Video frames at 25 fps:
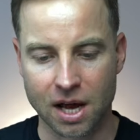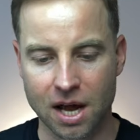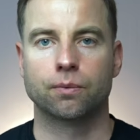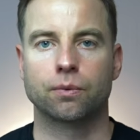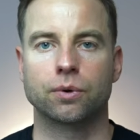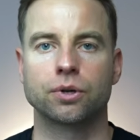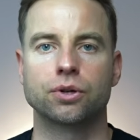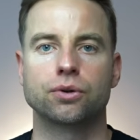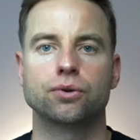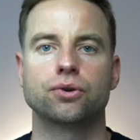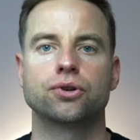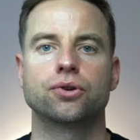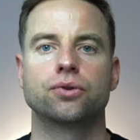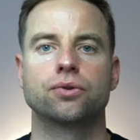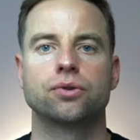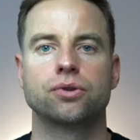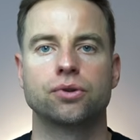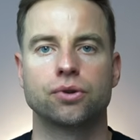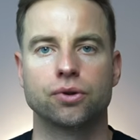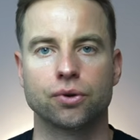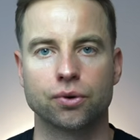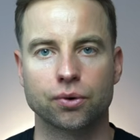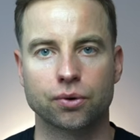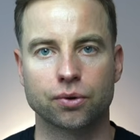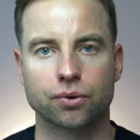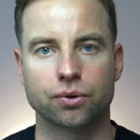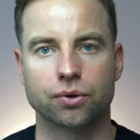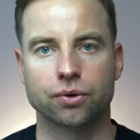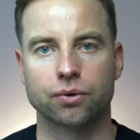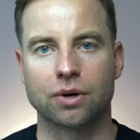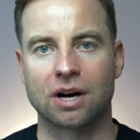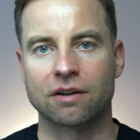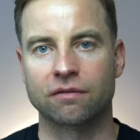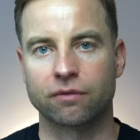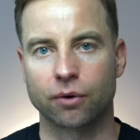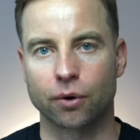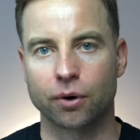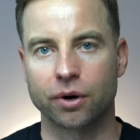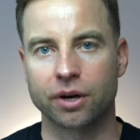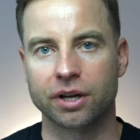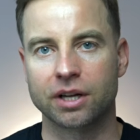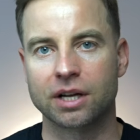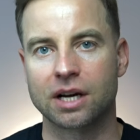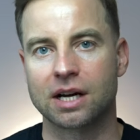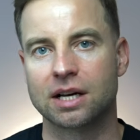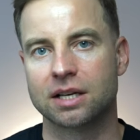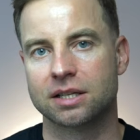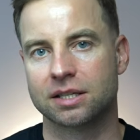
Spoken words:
What you should do to avoid